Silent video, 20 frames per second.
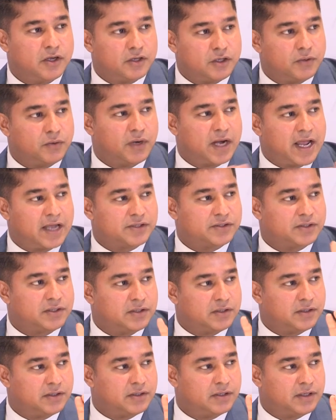you would ask
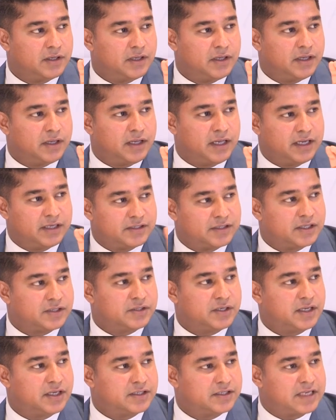the
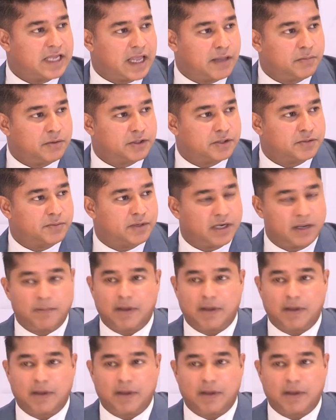existing establishment